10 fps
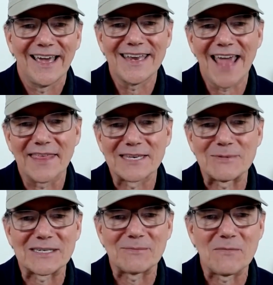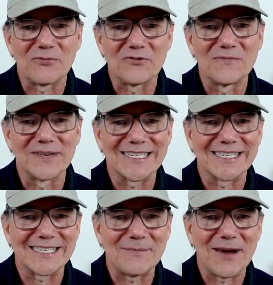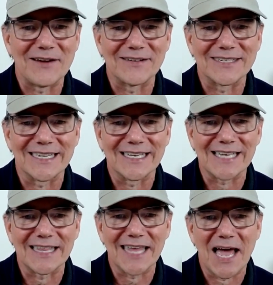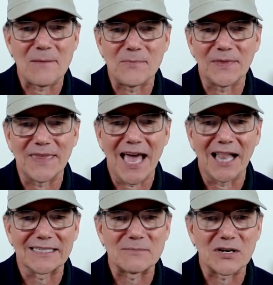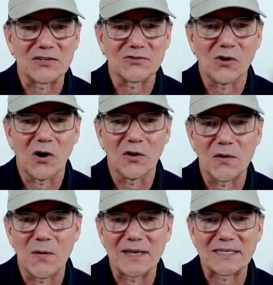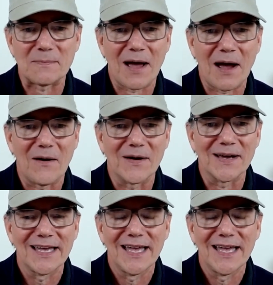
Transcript: And yeah, there's been some improvements in some areas and things like that, but the ultimate control and who has the power